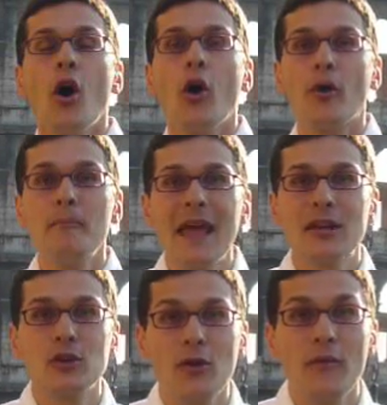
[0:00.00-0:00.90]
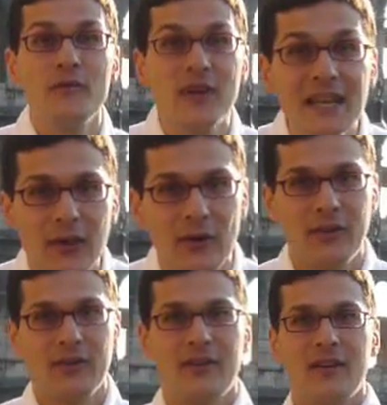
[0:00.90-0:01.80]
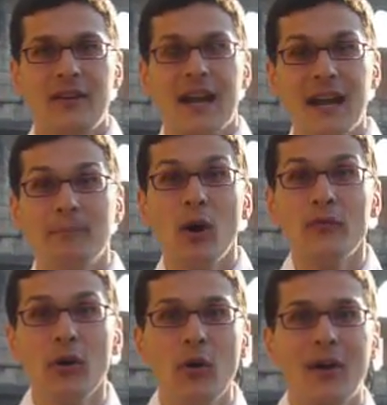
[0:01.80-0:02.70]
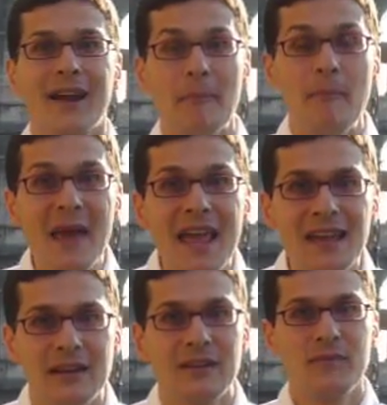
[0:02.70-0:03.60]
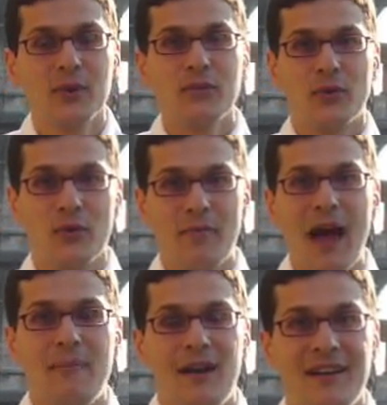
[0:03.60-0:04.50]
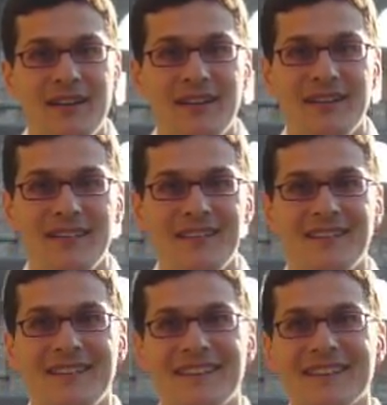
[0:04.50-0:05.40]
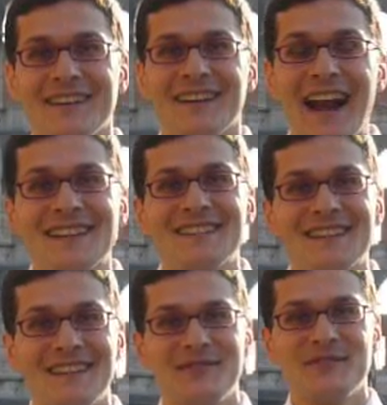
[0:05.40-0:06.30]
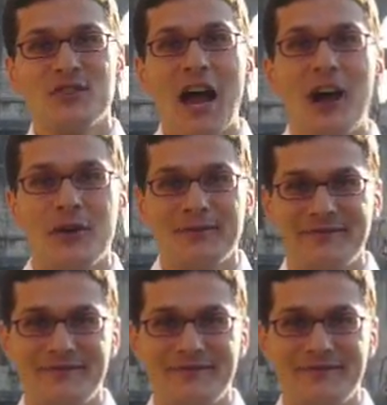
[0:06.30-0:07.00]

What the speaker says: or make your own video and above all, campaign for Obama. Grazie. Ciao.